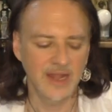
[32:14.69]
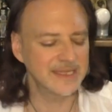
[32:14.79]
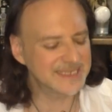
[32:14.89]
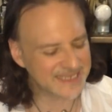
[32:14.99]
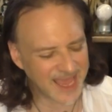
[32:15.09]

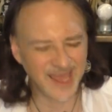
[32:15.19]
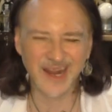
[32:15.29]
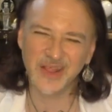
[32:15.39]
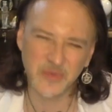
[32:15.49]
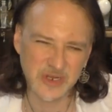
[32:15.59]
Let's take
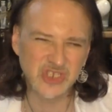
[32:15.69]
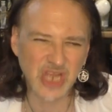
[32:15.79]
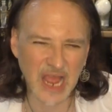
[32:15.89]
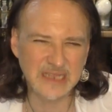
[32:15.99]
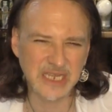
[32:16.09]
it out of the word
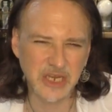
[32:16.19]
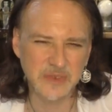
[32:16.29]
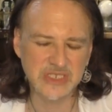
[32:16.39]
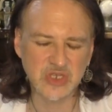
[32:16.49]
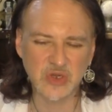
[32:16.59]
child. I
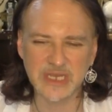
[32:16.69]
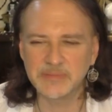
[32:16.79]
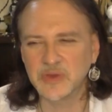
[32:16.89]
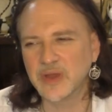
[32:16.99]
know it's creepy.